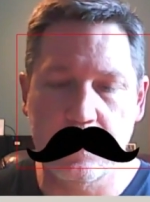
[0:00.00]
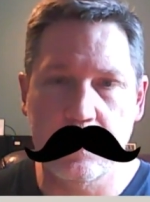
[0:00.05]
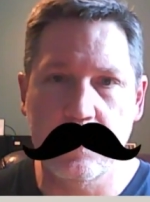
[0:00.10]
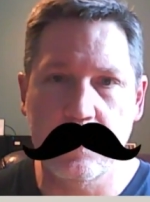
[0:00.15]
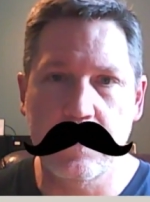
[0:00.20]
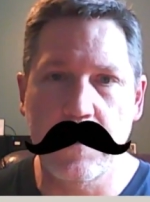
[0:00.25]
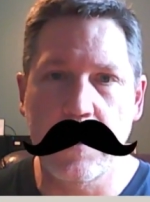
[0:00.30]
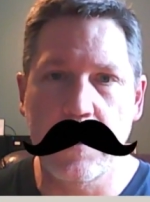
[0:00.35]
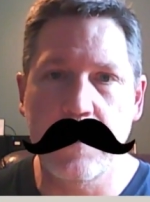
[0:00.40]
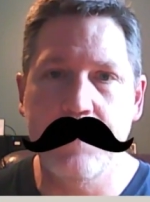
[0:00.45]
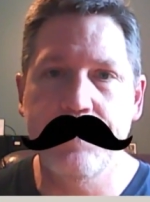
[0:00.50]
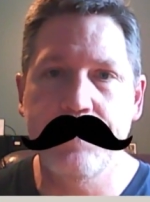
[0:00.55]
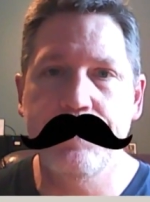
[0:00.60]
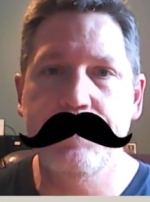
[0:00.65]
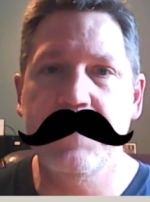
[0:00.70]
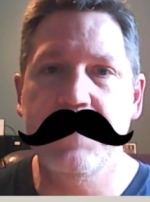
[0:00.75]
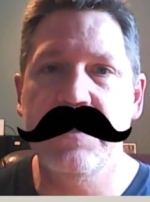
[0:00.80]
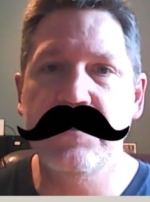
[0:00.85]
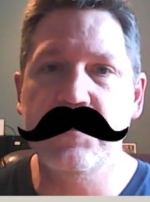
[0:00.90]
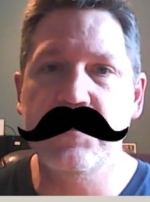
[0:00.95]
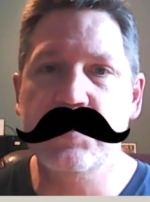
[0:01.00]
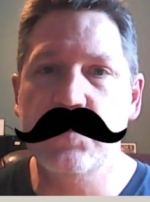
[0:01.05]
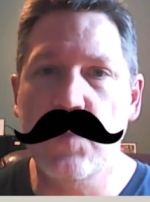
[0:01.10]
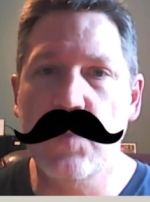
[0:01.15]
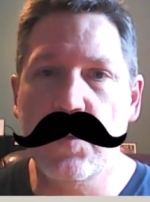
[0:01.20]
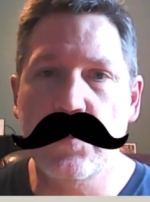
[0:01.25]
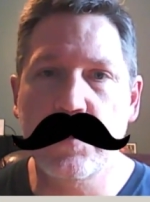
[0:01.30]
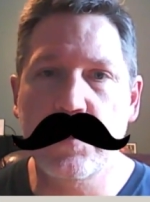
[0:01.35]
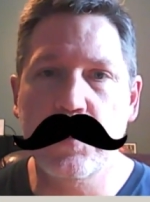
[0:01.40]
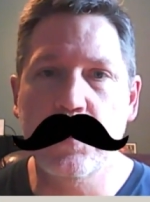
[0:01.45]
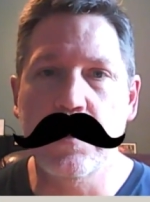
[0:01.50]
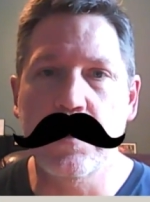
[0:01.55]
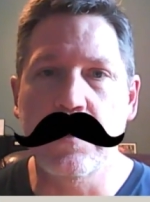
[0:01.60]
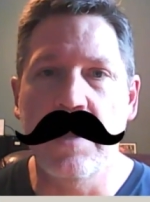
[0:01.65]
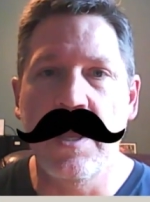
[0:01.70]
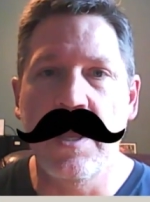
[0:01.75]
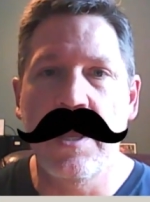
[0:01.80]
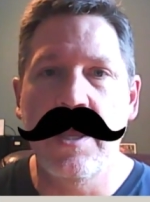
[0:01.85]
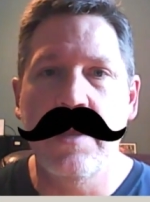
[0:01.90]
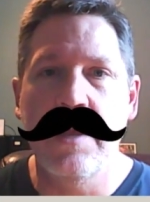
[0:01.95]
right? It just won't do it
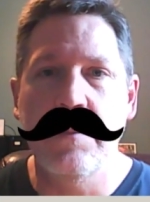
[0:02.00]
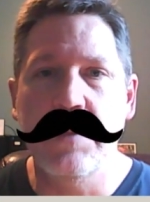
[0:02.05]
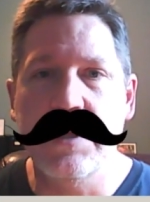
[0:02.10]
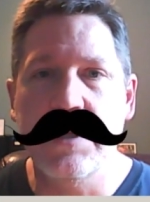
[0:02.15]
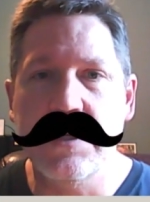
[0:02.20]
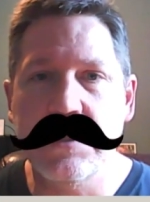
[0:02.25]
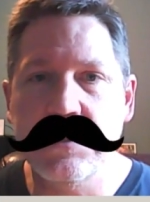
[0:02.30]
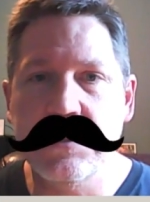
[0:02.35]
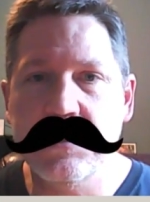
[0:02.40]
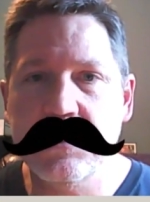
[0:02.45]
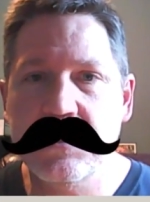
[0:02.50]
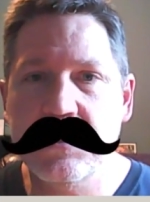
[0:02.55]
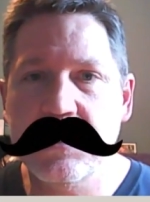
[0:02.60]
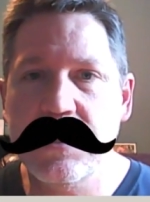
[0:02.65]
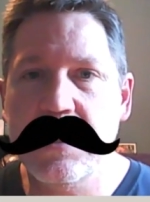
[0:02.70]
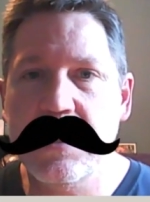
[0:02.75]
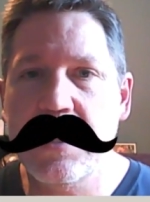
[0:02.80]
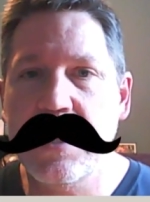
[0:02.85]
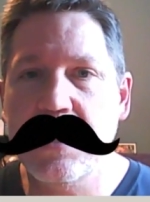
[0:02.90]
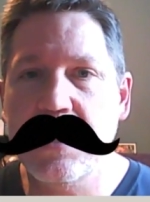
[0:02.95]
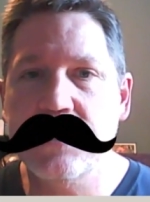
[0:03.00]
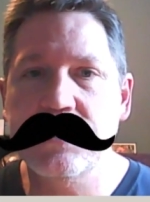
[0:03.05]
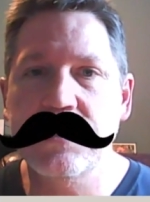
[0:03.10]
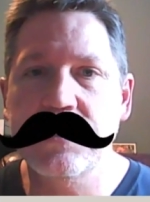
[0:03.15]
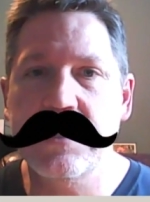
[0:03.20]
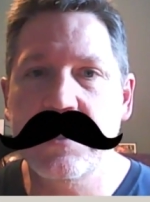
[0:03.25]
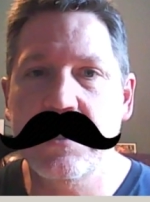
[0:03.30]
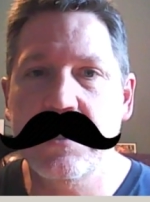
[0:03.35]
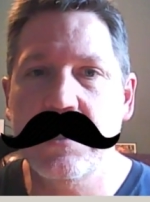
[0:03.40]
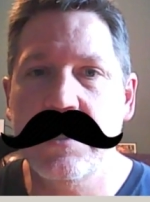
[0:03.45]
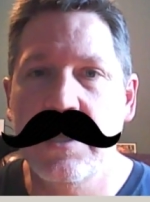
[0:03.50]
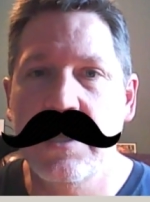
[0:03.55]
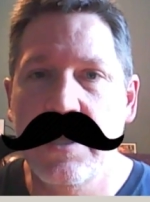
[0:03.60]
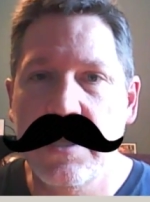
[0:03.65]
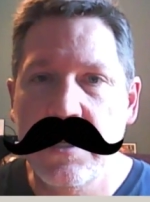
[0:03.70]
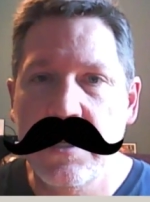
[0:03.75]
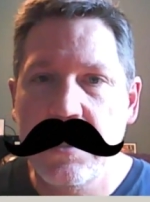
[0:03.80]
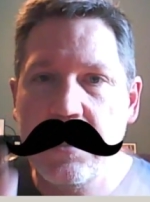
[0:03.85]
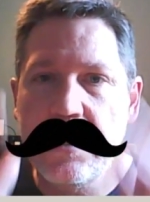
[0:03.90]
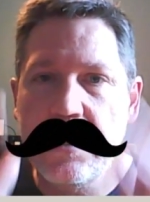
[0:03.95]
because it has to get
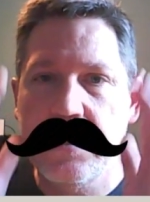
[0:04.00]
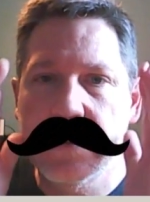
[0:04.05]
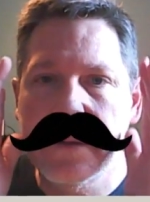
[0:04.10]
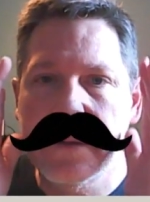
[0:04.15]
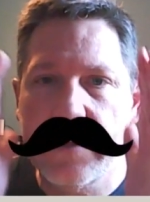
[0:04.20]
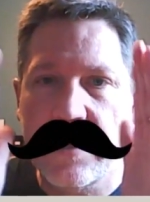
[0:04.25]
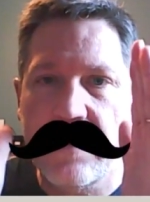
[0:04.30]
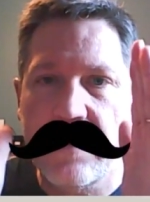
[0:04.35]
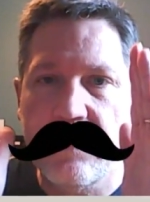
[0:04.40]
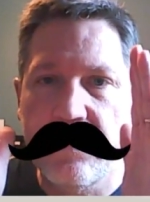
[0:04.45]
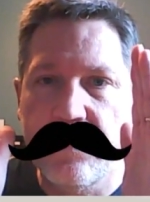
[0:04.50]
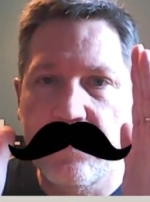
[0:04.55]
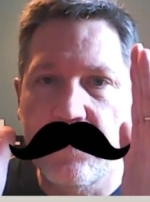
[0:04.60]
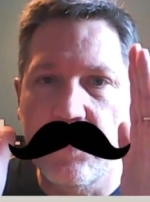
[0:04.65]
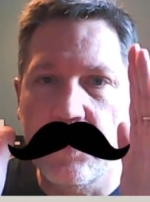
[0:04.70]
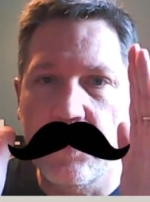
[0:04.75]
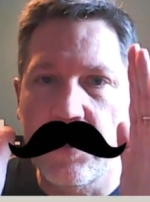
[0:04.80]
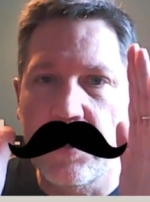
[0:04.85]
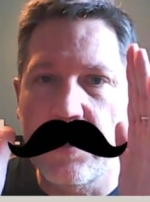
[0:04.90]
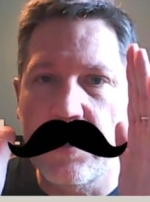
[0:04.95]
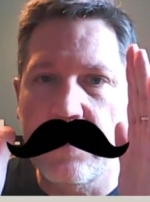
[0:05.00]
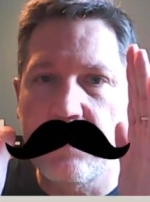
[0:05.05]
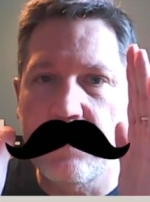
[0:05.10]
either that full-on